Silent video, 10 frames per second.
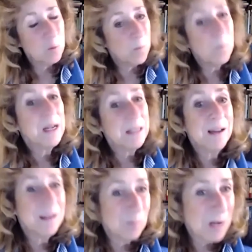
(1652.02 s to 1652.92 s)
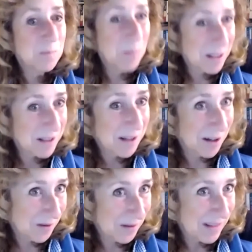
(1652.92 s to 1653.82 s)
might not read my
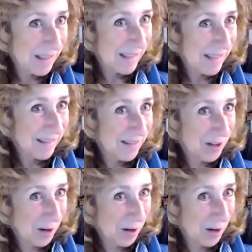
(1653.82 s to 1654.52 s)
stuff I know?